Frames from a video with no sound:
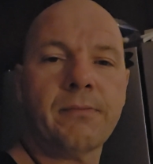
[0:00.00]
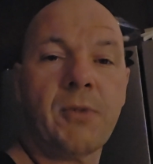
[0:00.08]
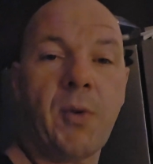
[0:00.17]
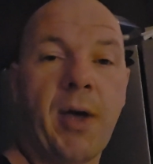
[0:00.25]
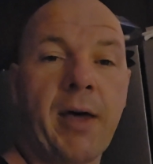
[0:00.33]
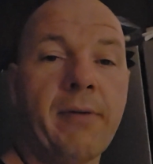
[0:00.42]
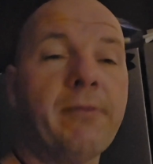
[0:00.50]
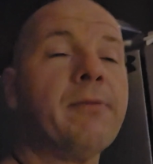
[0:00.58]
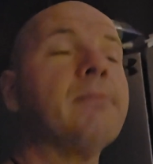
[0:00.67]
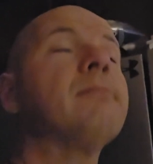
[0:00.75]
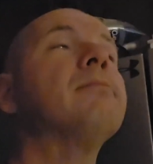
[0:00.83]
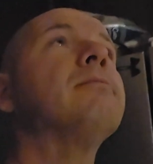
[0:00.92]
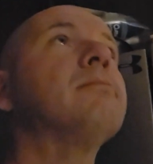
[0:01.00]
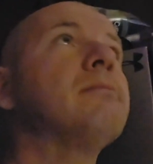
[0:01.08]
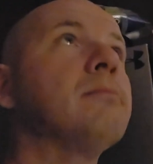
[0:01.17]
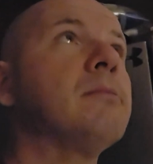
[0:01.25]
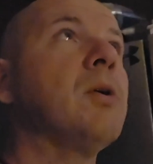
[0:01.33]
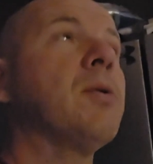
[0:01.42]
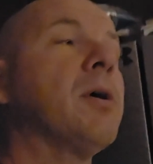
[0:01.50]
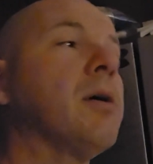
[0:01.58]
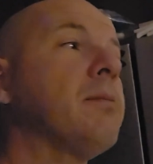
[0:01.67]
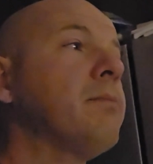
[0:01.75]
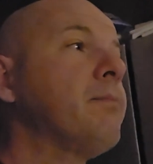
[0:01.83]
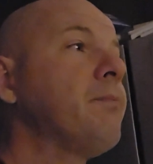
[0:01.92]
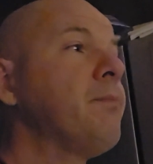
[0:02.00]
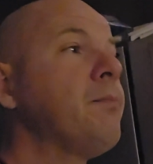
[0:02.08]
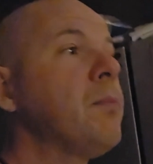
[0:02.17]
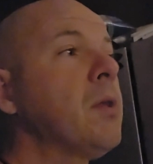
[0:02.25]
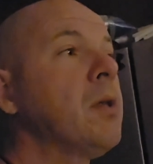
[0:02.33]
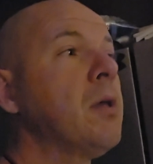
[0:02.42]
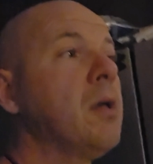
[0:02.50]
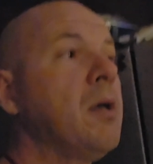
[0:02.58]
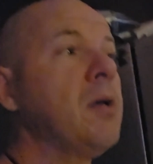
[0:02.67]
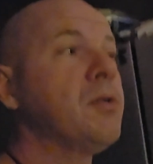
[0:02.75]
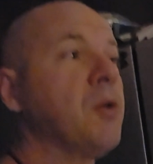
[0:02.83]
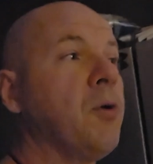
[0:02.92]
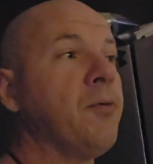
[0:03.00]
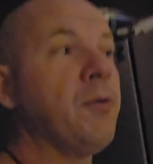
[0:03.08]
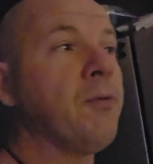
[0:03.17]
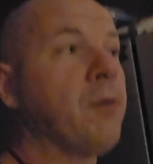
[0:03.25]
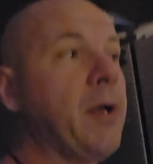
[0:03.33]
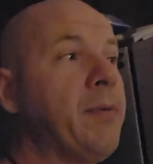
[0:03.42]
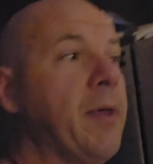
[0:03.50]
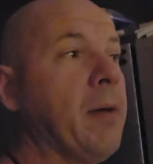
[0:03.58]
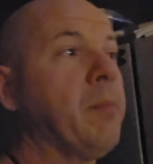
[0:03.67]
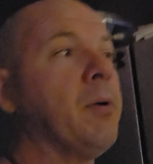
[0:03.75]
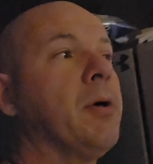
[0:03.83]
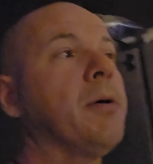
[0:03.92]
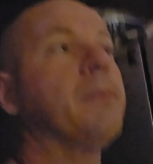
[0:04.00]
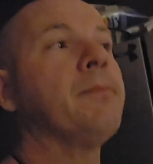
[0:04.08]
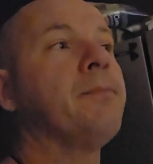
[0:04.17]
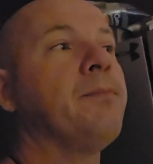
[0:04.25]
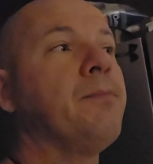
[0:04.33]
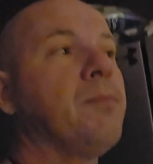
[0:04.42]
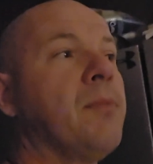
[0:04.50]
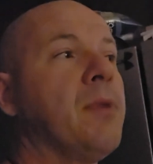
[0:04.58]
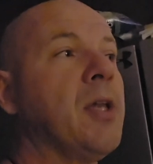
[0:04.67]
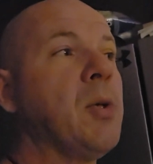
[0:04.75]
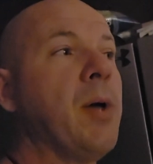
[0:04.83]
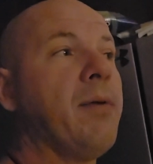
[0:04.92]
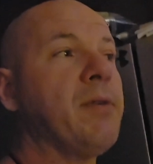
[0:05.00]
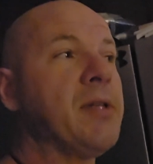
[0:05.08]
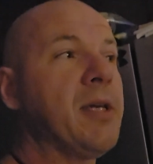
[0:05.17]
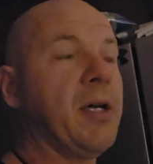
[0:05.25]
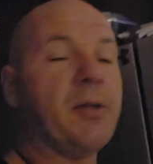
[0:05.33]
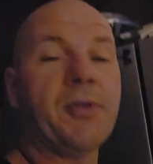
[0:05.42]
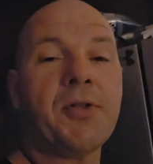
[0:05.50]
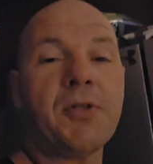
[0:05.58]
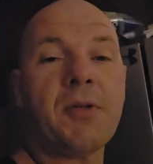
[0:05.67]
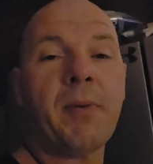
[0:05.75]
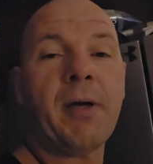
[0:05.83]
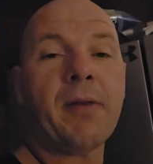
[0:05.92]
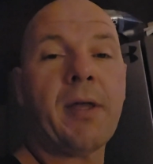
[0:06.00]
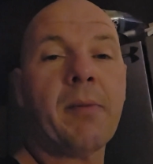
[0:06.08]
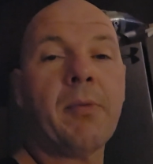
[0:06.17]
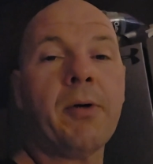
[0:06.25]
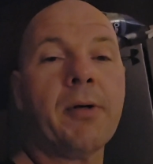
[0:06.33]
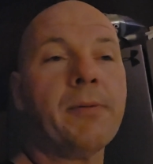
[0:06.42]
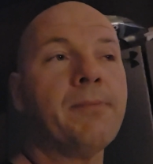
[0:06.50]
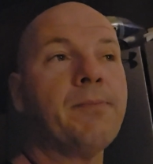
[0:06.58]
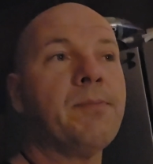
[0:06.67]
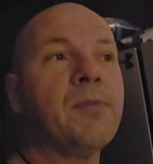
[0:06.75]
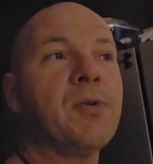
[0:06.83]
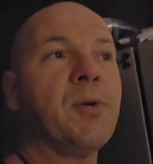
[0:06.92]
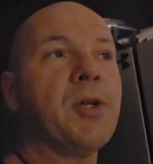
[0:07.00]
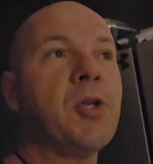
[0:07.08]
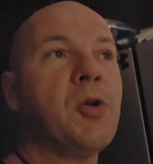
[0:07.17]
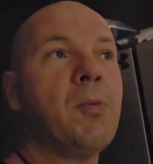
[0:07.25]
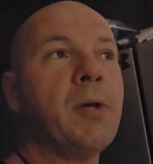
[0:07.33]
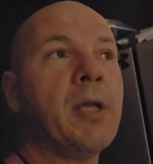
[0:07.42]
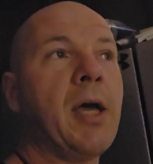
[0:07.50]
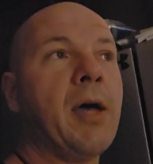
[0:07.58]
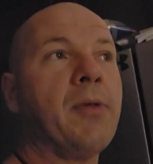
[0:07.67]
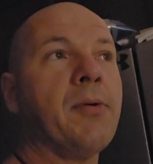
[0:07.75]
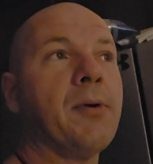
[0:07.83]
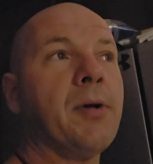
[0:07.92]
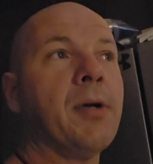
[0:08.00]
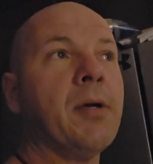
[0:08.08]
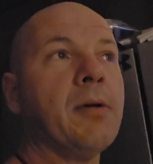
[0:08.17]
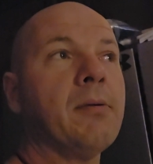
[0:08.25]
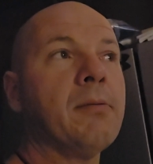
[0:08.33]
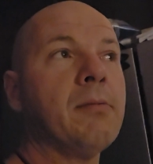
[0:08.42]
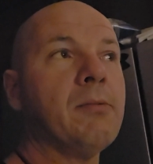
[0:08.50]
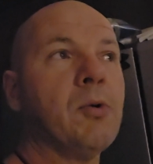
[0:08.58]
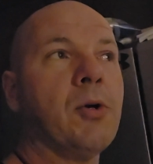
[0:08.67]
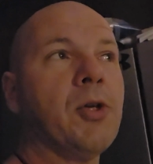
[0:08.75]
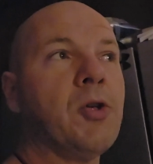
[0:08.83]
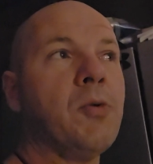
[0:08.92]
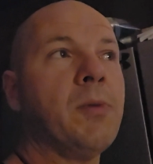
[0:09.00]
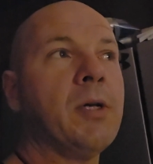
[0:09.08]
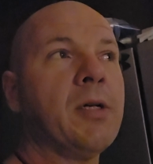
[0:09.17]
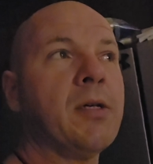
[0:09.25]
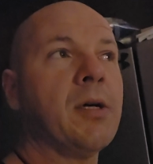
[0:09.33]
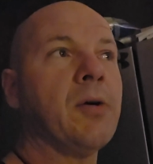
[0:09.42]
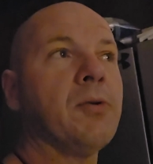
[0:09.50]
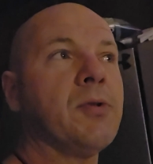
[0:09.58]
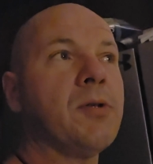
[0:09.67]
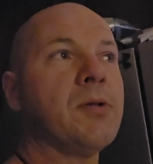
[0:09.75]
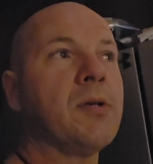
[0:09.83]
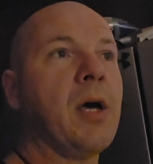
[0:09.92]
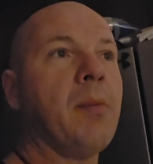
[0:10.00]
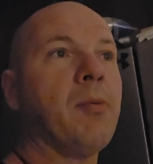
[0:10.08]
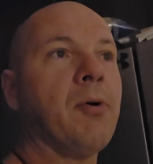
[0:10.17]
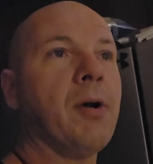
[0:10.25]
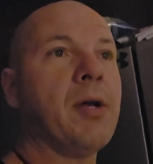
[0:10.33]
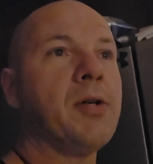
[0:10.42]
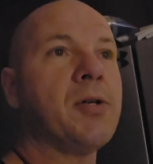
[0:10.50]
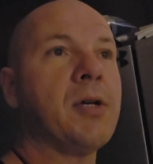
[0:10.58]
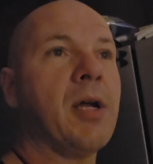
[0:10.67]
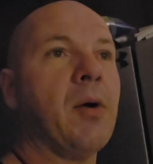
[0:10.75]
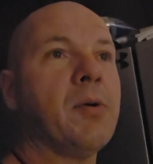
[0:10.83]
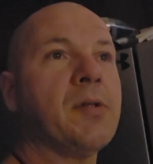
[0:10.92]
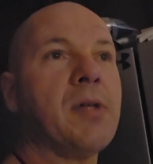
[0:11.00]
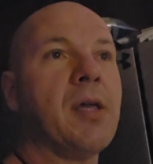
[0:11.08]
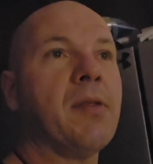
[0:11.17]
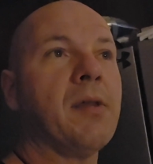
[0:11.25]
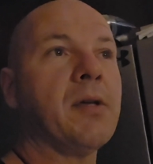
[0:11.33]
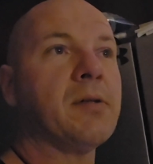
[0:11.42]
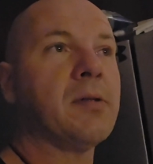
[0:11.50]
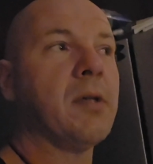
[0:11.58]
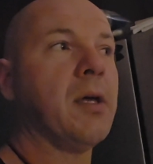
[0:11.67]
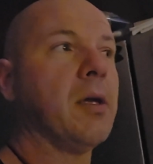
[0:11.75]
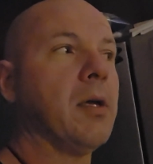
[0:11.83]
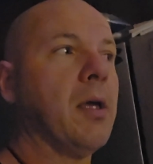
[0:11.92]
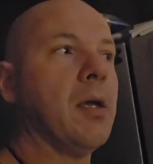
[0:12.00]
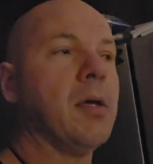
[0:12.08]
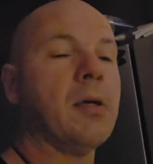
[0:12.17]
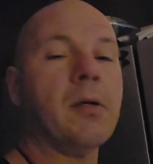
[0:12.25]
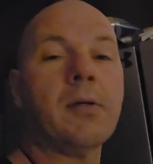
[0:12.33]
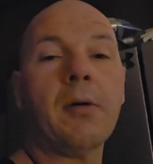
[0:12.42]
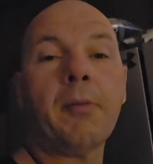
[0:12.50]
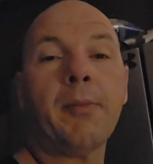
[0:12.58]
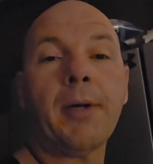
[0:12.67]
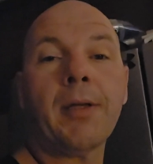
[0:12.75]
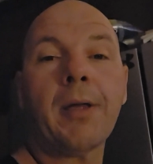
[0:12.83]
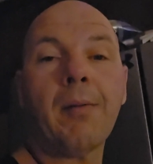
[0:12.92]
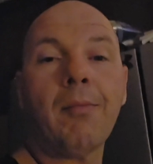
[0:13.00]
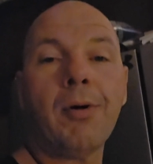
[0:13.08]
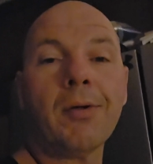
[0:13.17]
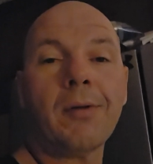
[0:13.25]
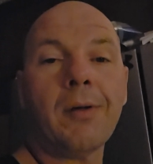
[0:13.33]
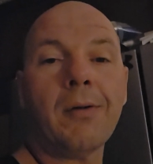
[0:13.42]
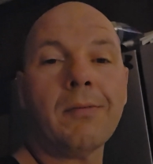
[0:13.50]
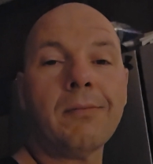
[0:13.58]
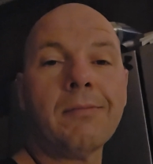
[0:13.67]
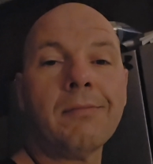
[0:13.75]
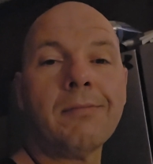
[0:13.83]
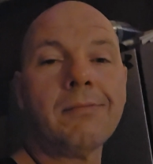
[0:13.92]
You have? Okay. So if you've read that book, then you have intelligence about that book. So in a human gathering or human intelligence operation, I would say things like, hey, can you tell me about that book, dude?